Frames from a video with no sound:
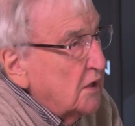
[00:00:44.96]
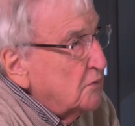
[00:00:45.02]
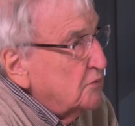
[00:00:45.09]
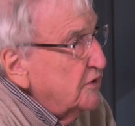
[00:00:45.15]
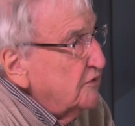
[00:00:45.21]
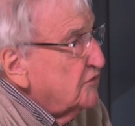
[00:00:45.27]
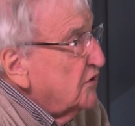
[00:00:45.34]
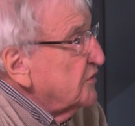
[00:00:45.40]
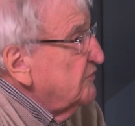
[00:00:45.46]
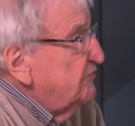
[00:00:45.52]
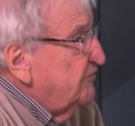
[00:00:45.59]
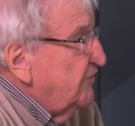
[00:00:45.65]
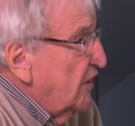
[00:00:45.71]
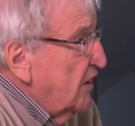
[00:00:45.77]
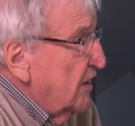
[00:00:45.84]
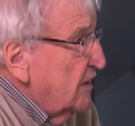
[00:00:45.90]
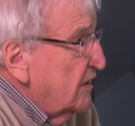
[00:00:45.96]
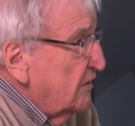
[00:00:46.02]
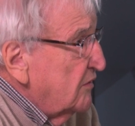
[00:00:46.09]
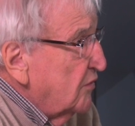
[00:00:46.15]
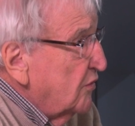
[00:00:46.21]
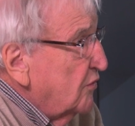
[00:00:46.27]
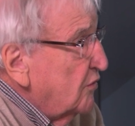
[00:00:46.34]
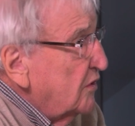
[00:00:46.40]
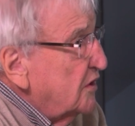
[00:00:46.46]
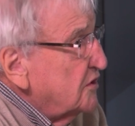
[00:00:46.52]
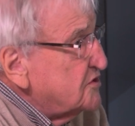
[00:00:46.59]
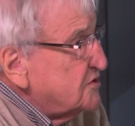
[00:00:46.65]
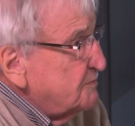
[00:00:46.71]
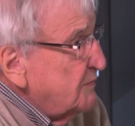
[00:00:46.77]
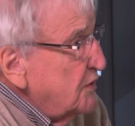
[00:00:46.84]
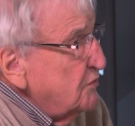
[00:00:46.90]
we've got a fire or
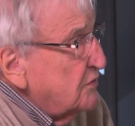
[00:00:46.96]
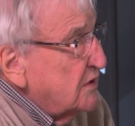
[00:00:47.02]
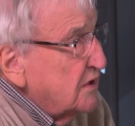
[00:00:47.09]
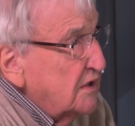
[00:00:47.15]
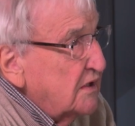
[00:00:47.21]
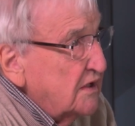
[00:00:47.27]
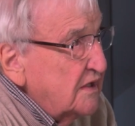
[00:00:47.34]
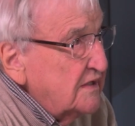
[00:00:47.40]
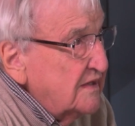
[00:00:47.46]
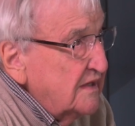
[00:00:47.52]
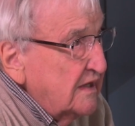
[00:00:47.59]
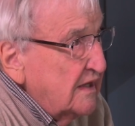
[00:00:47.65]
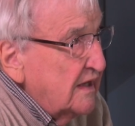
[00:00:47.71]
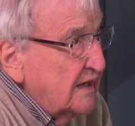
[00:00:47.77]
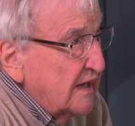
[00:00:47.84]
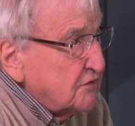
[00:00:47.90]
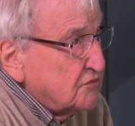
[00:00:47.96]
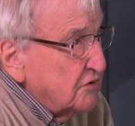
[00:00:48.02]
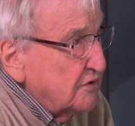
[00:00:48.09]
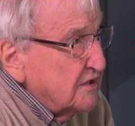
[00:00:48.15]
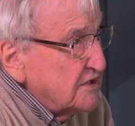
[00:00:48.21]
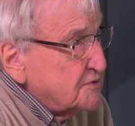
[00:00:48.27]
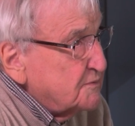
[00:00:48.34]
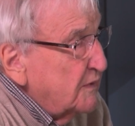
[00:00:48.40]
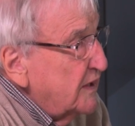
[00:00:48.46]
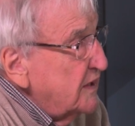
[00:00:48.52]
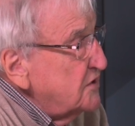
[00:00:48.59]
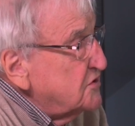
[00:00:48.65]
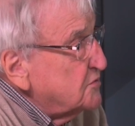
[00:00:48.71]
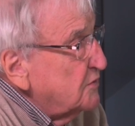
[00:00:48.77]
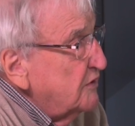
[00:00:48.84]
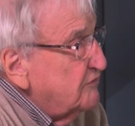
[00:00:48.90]
smoke in the electronics bay,
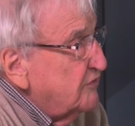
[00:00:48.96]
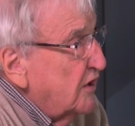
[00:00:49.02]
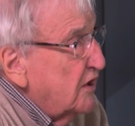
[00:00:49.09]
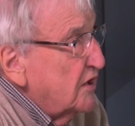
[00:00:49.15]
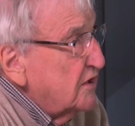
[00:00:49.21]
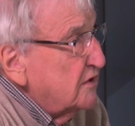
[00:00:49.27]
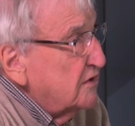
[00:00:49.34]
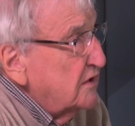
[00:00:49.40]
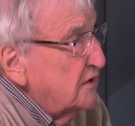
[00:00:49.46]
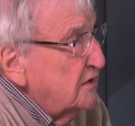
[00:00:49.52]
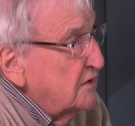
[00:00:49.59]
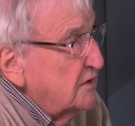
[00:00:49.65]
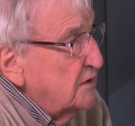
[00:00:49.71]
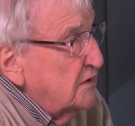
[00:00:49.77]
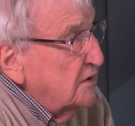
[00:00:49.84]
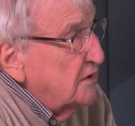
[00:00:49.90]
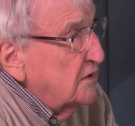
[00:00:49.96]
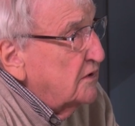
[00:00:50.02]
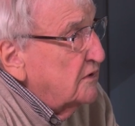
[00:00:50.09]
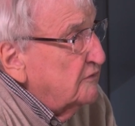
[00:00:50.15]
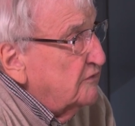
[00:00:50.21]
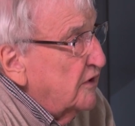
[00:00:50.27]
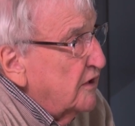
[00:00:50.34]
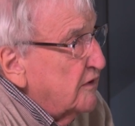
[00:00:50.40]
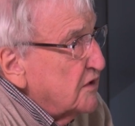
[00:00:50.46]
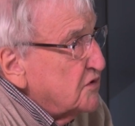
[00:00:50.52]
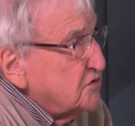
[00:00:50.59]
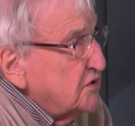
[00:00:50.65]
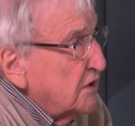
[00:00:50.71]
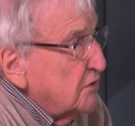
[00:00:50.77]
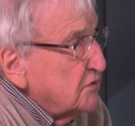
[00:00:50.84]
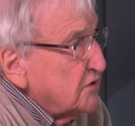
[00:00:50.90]
should we fire the fire
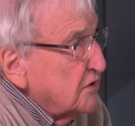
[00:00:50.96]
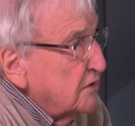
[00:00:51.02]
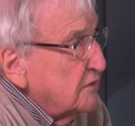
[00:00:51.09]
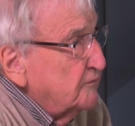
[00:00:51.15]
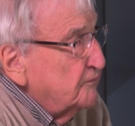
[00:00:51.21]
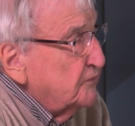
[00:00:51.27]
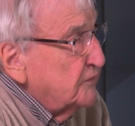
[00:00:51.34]
extinguisher?